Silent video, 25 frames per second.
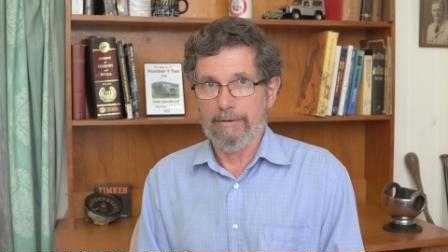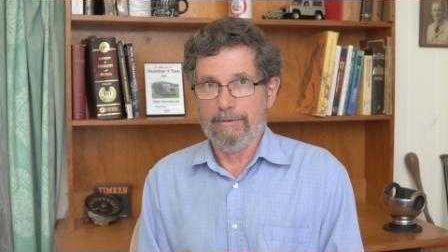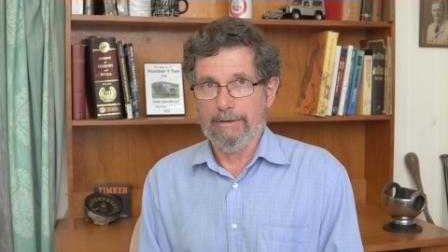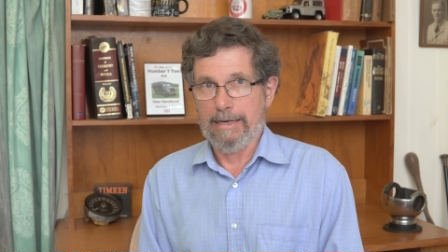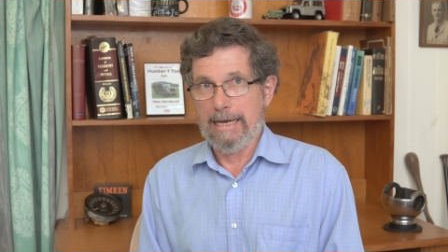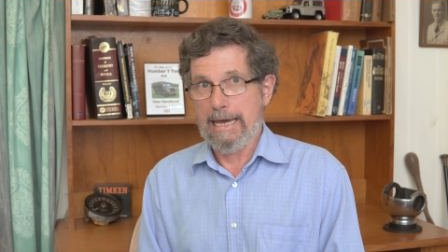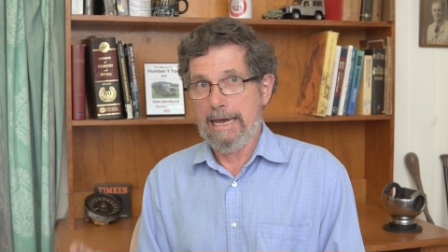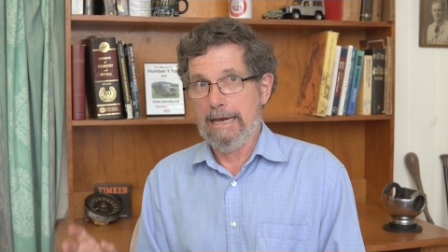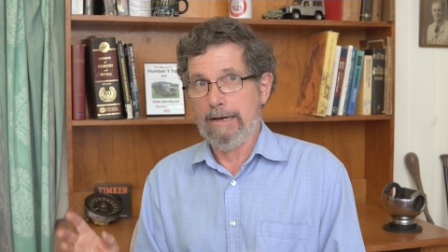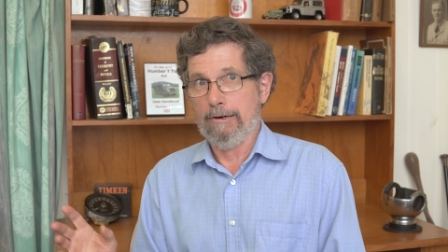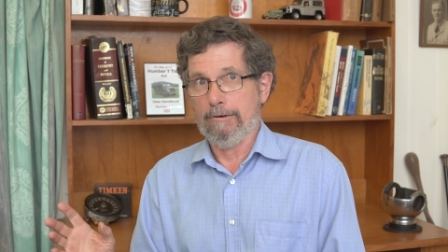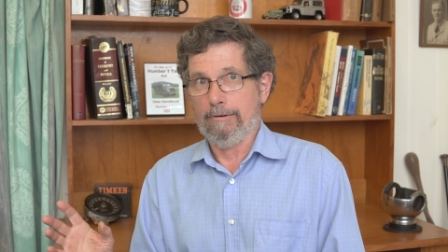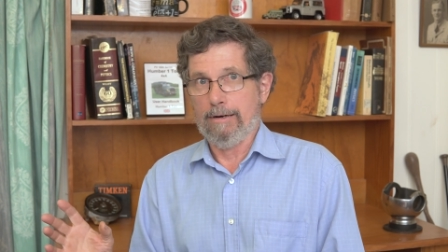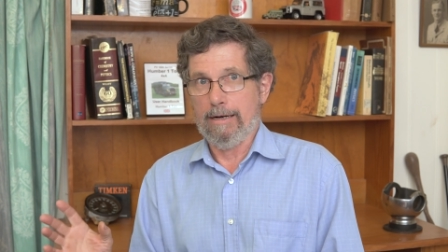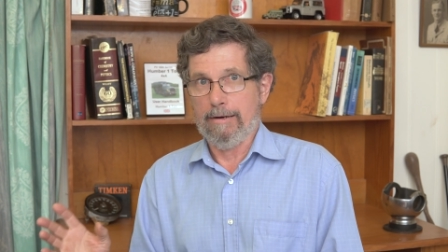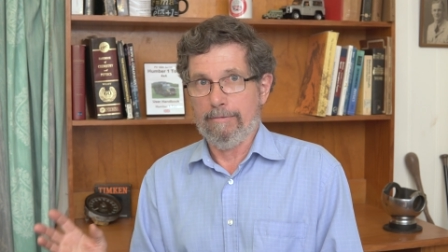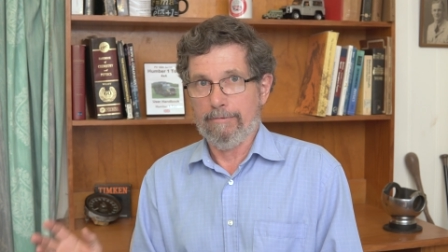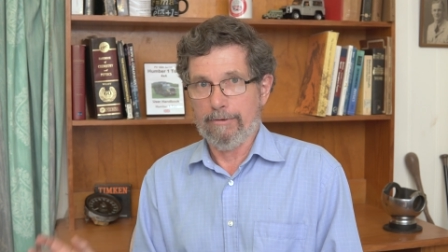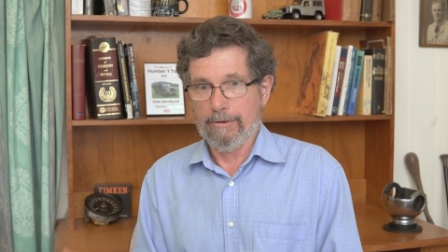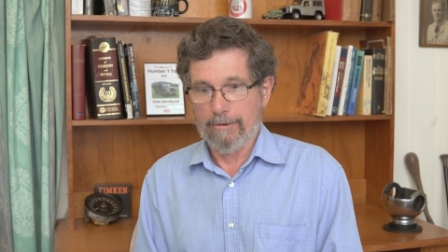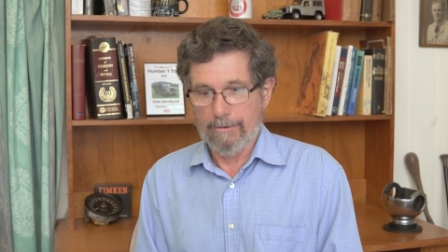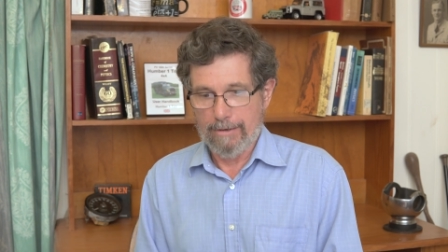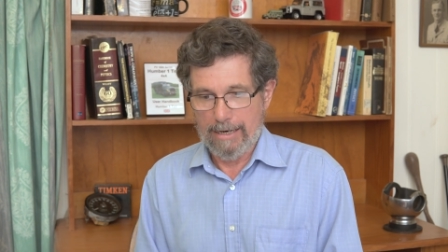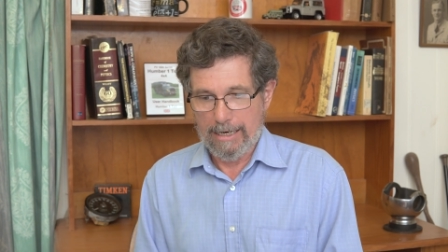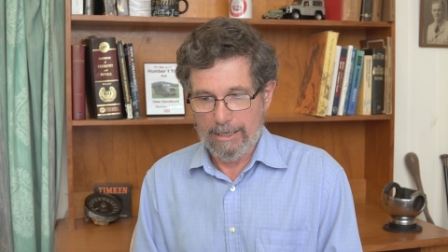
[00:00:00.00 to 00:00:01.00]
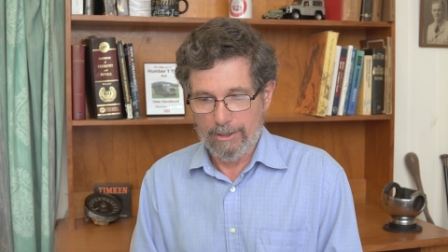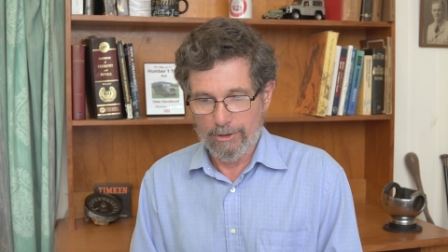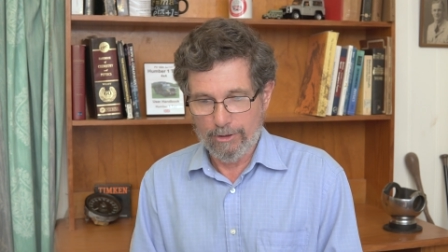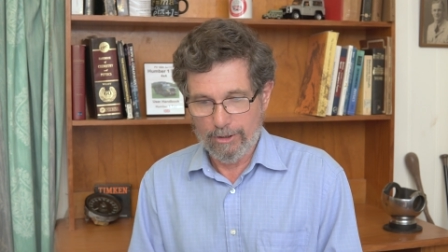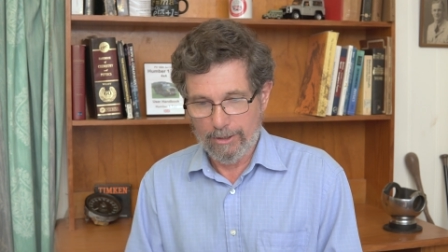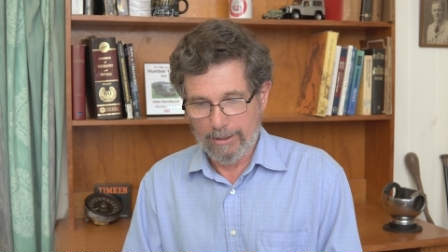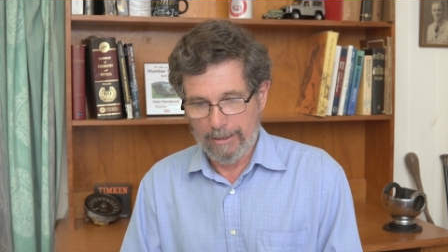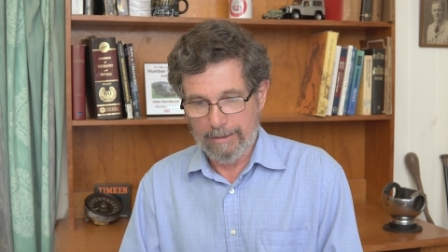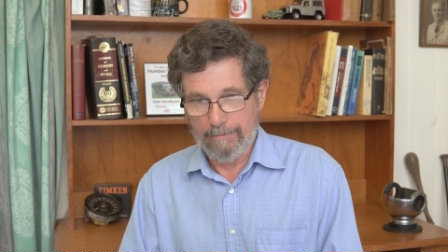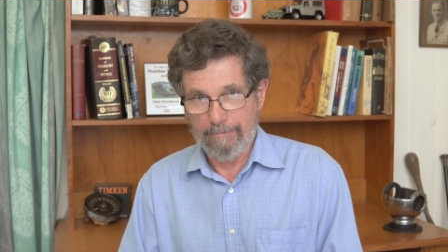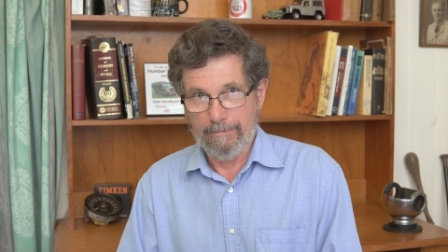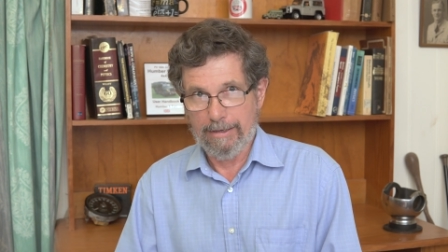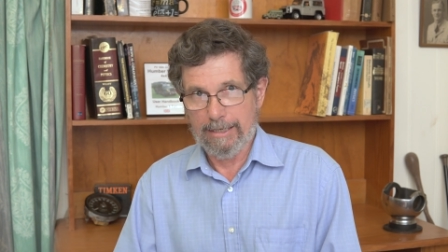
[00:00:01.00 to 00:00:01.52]
of an aircraft
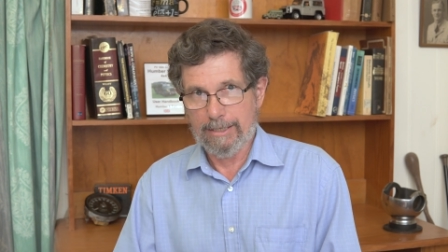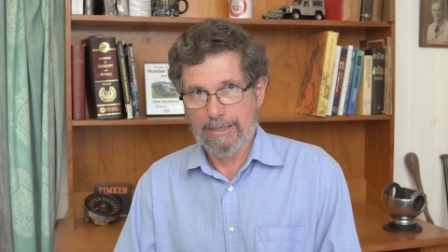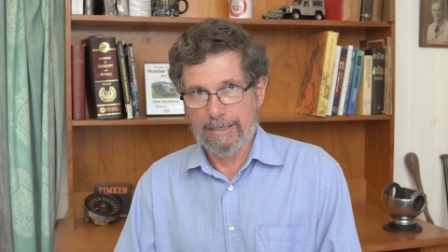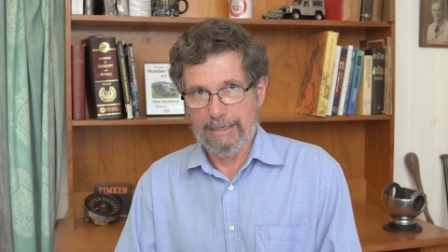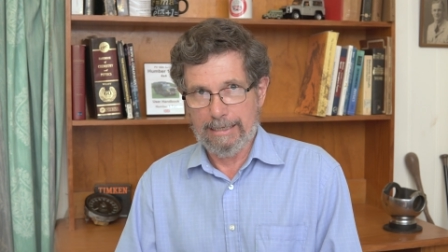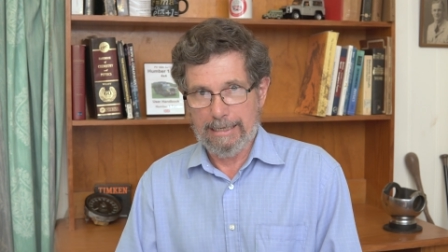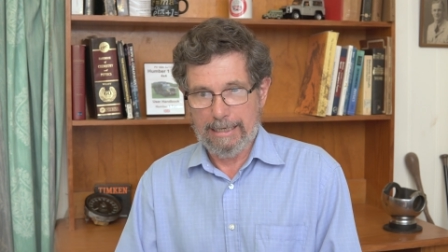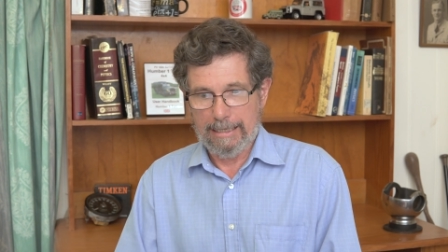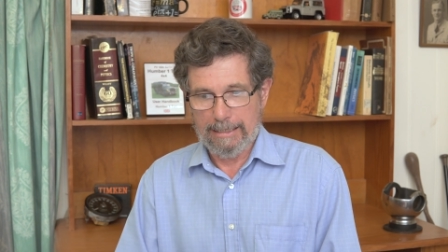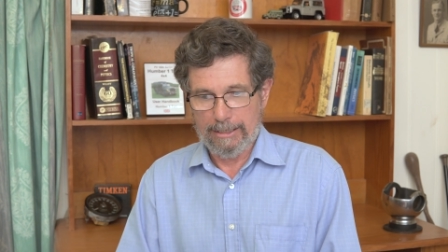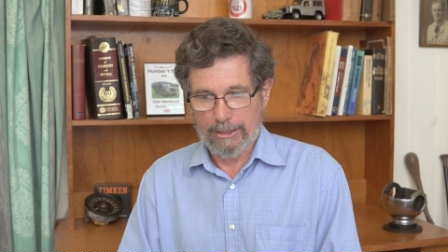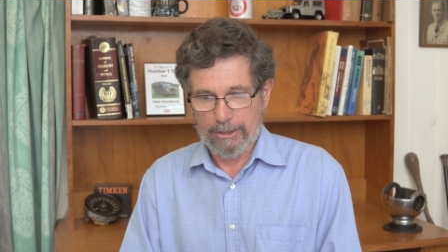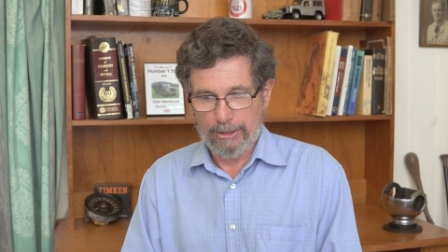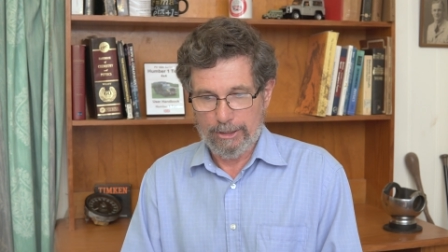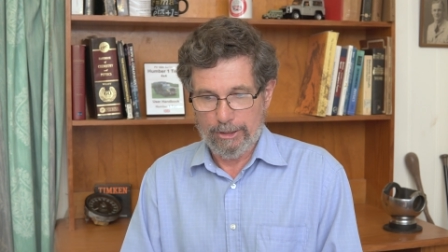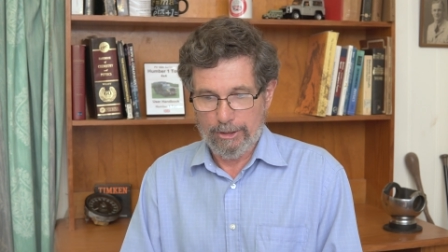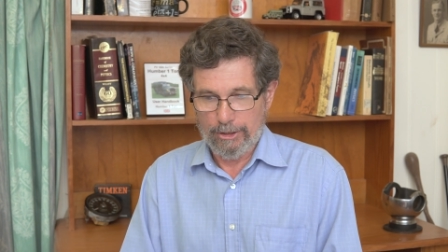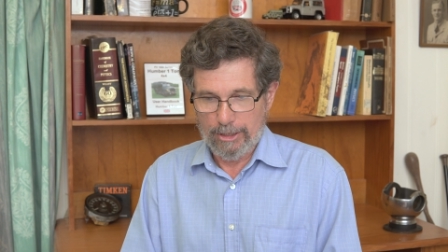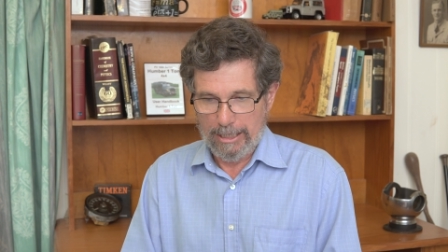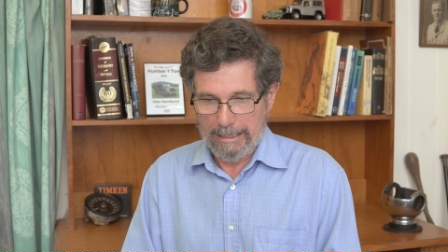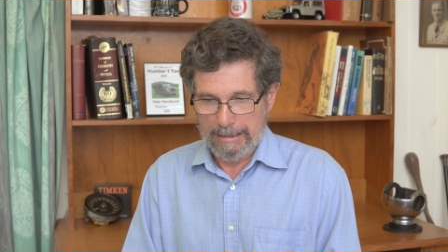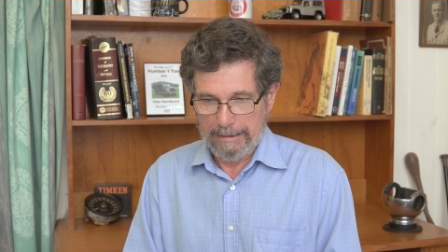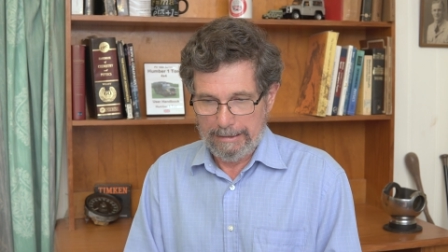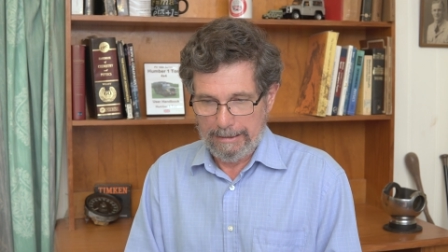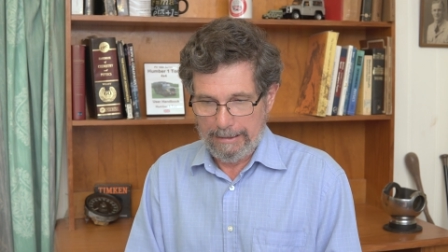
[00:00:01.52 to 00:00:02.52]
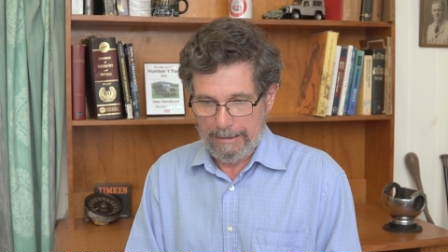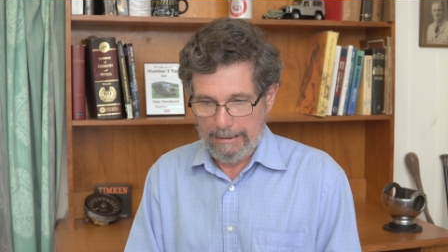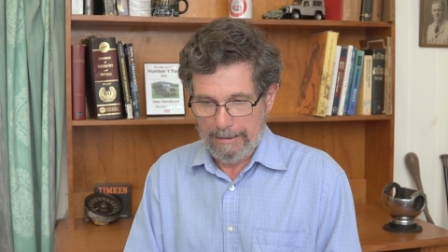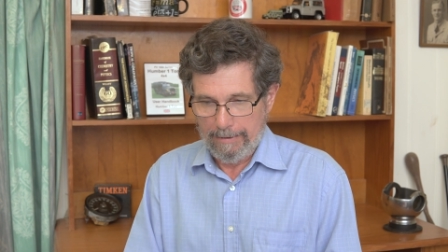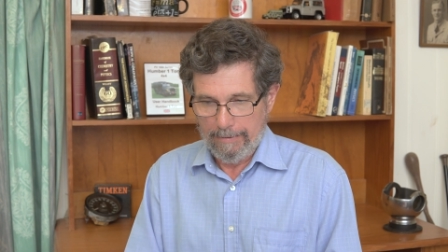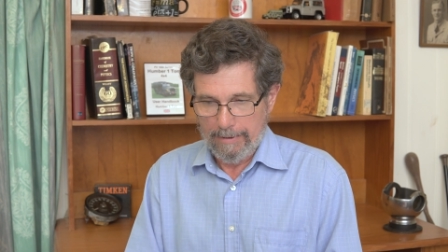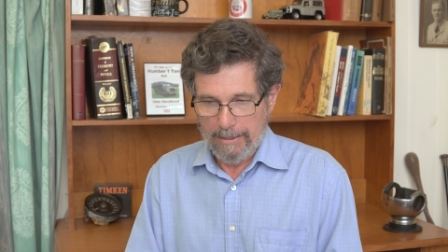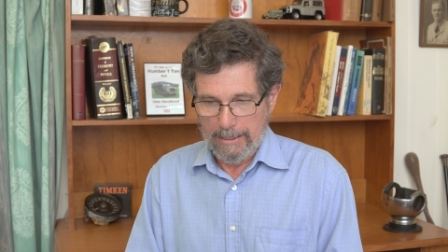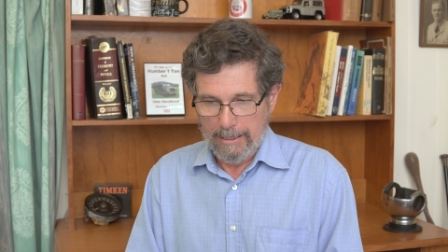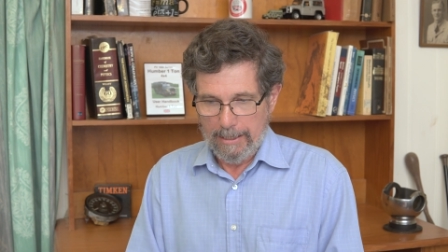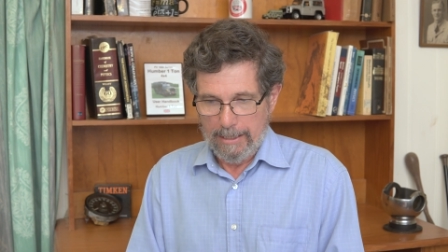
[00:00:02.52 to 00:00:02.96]
crash investigation junkie.